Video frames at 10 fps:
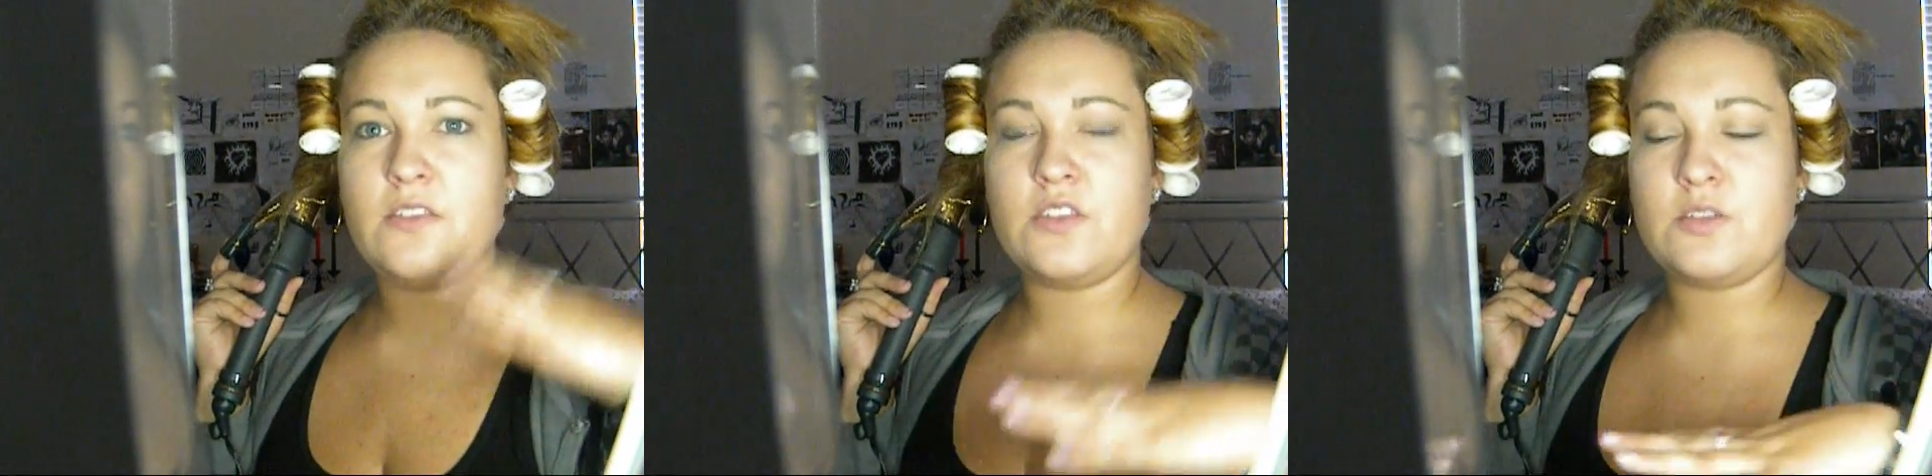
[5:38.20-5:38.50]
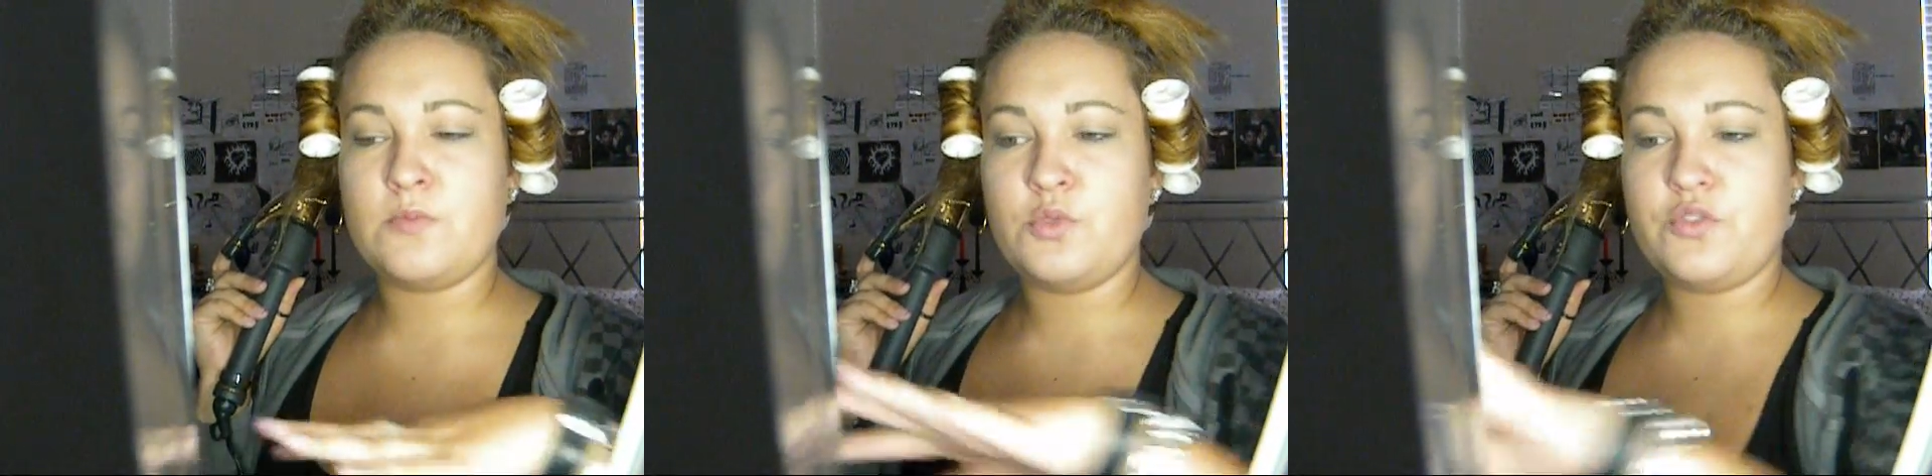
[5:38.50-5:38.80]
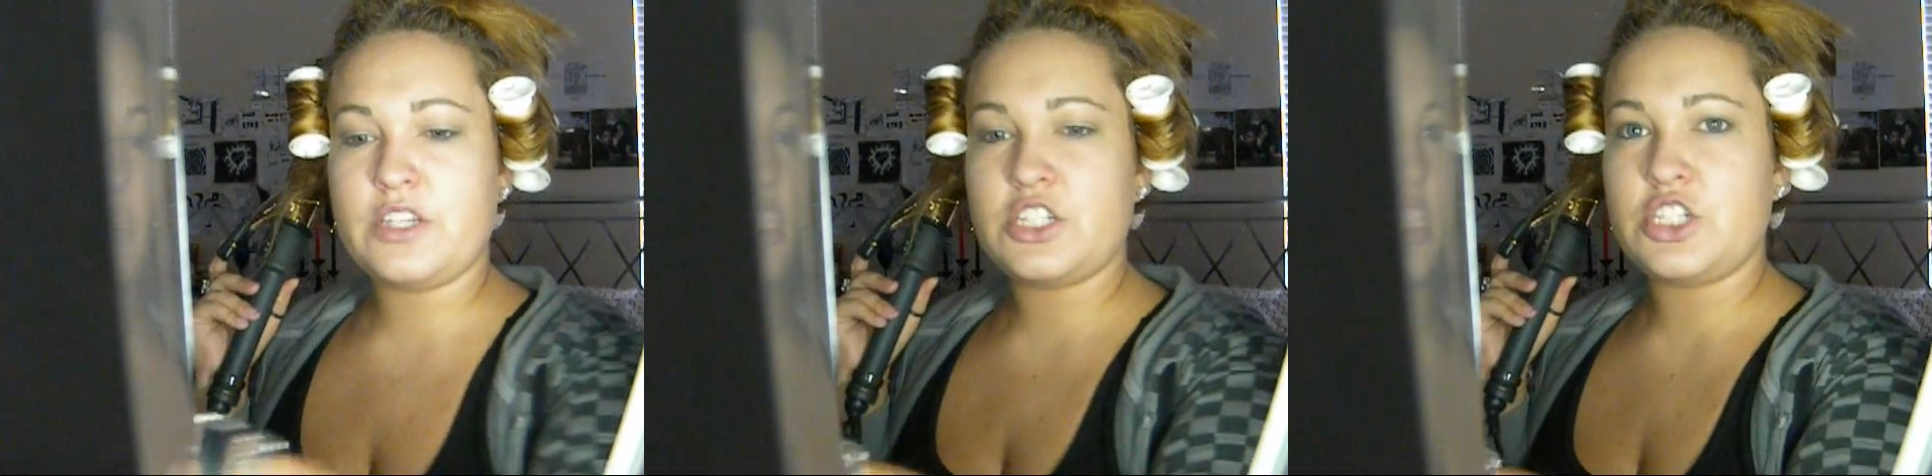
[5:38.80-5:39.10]
In the
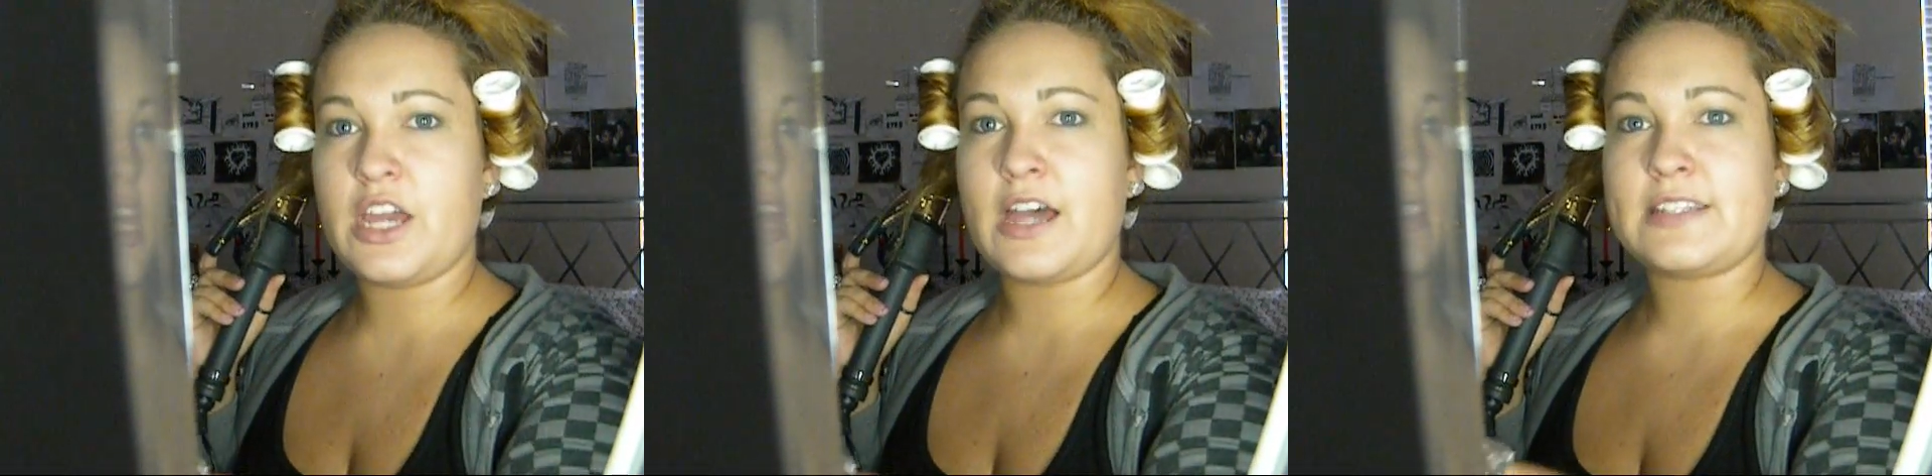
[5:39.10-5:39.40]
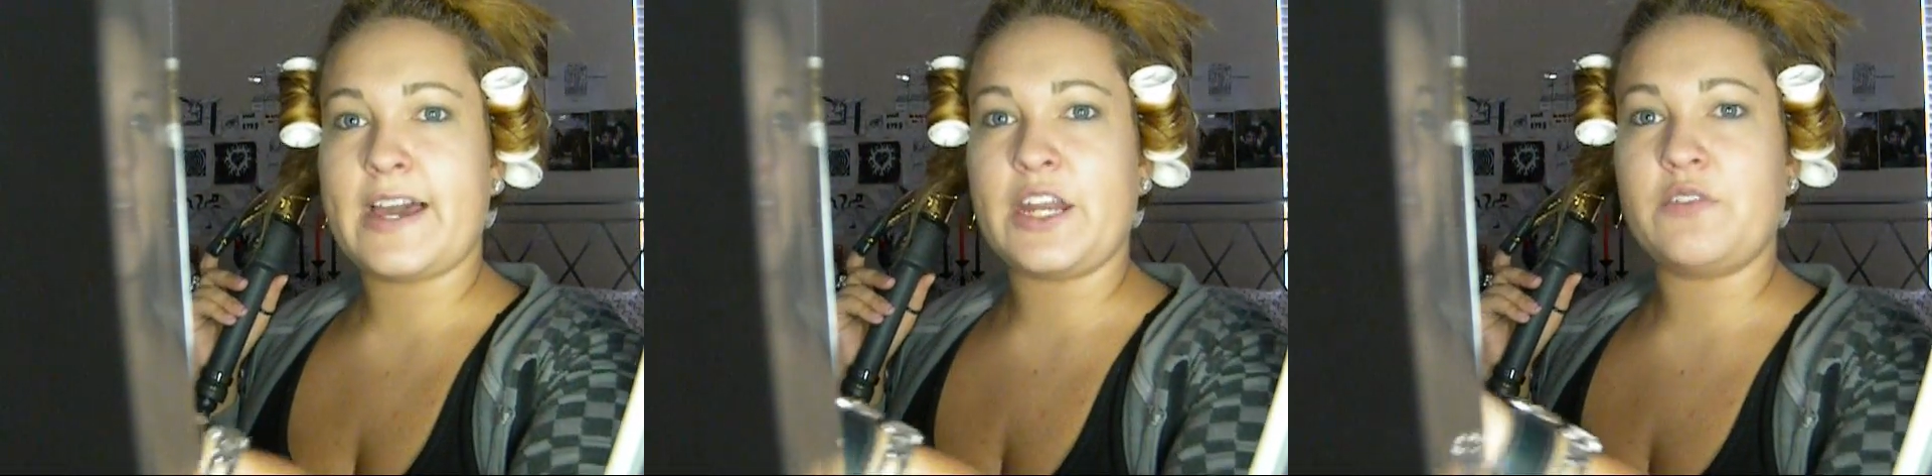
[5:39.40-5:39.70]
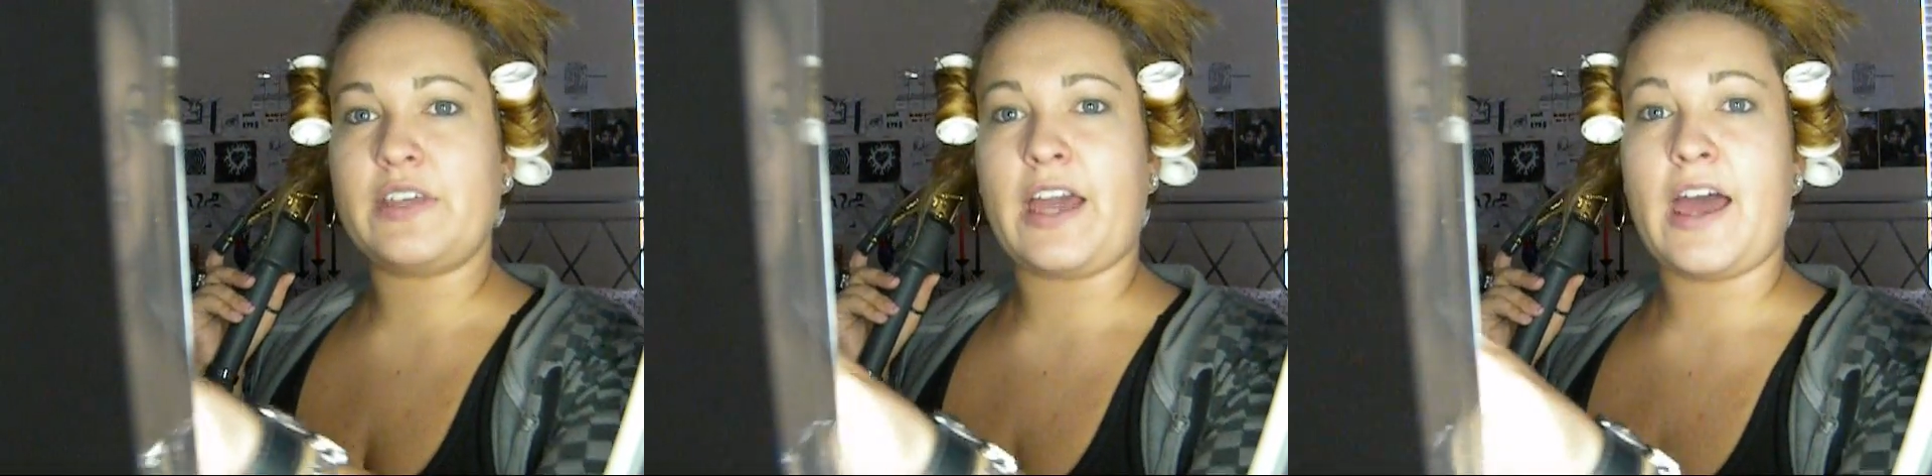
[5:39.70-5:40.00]
movie, she has
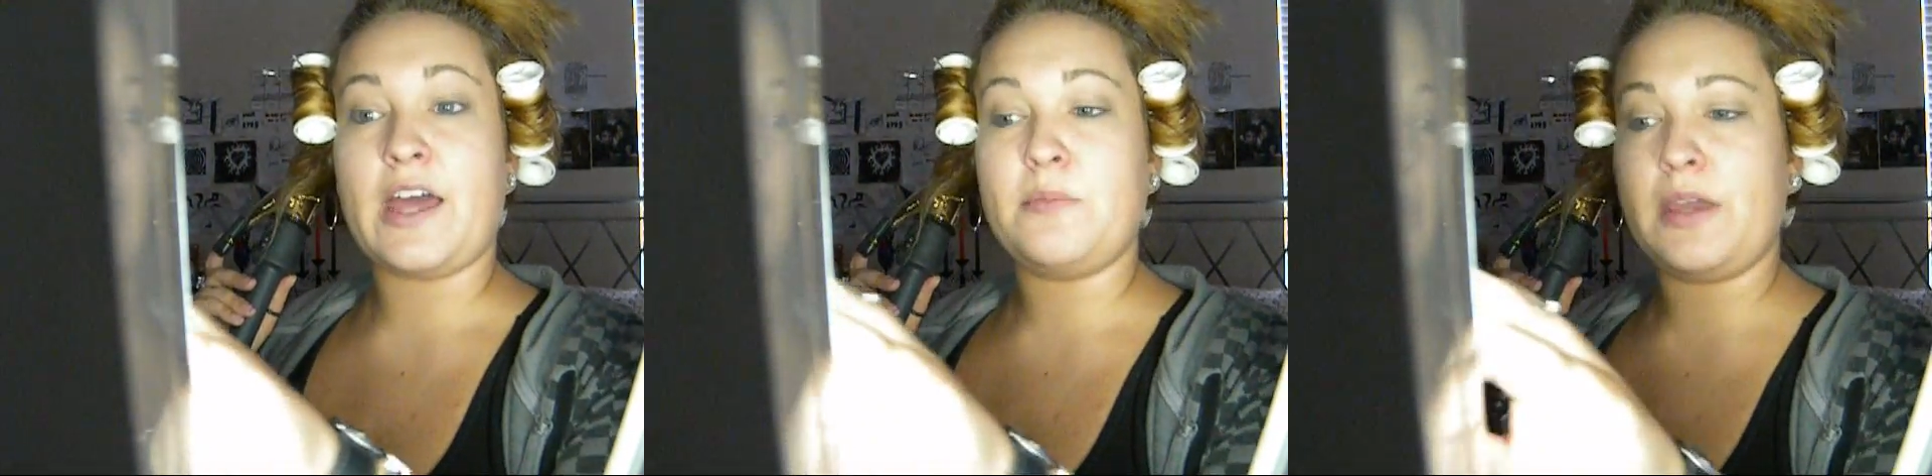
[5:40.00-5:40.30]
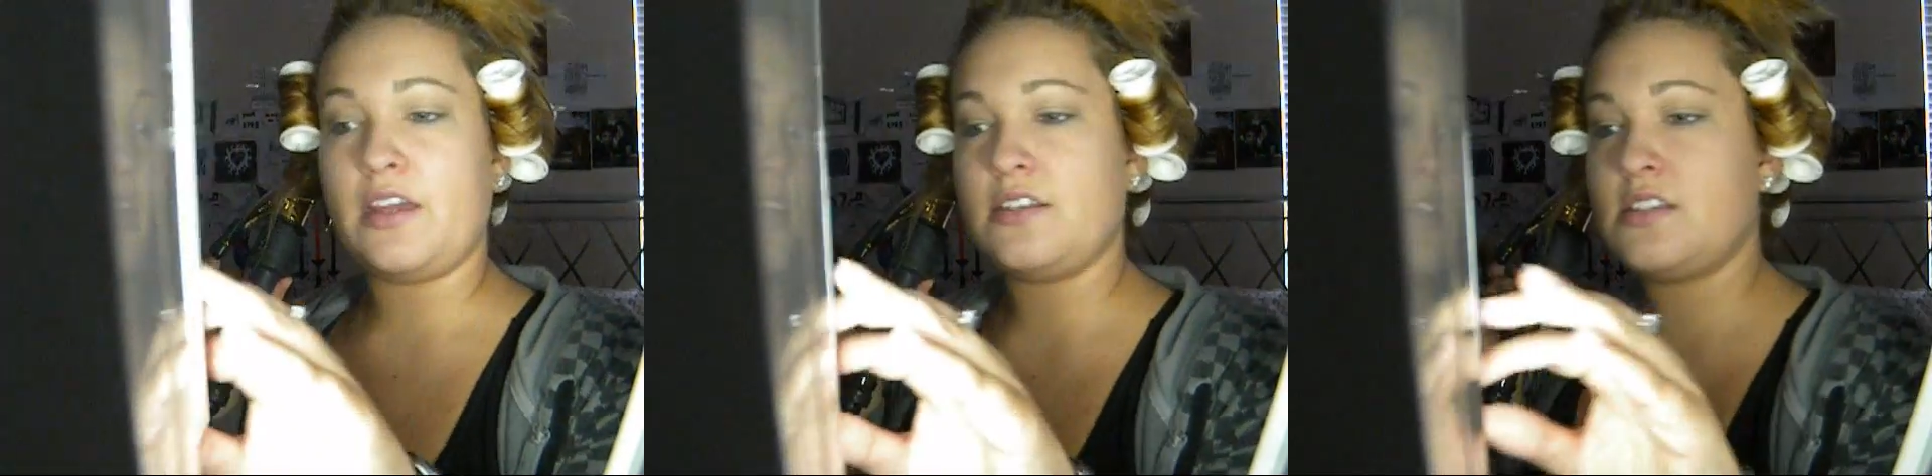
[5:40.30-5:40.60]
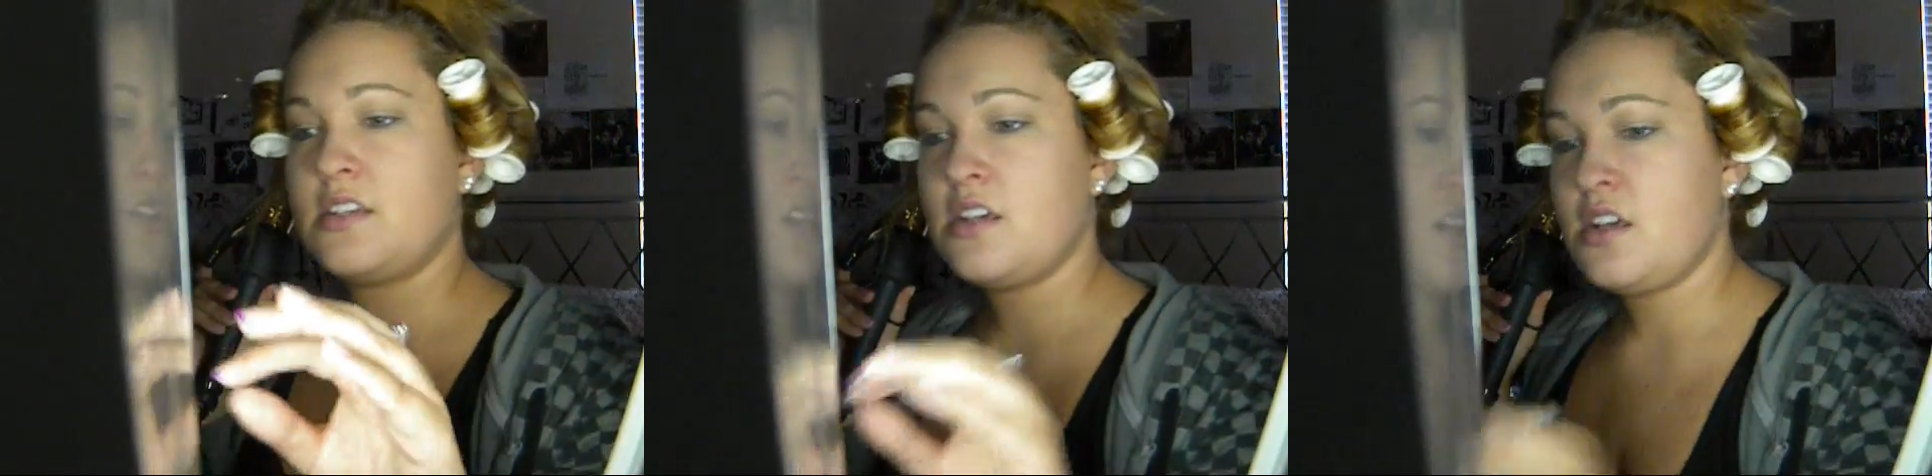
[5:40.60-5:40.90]
kind of like a
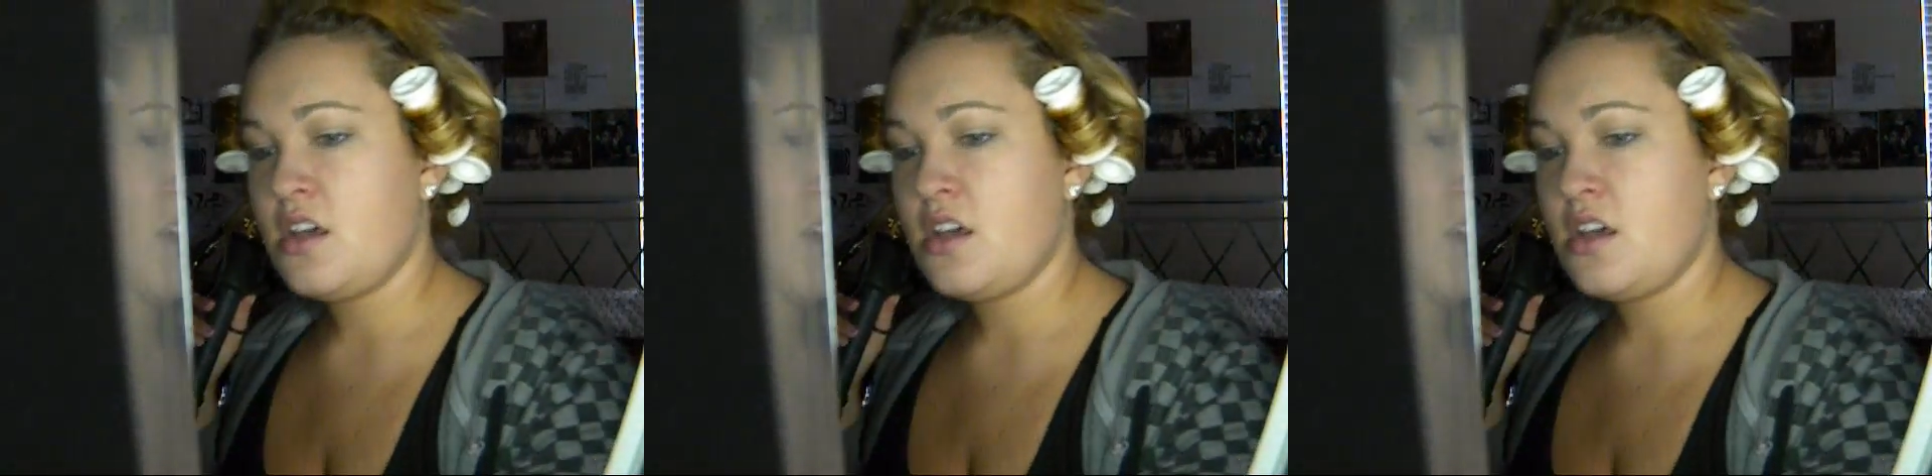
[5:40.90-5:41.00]
headband.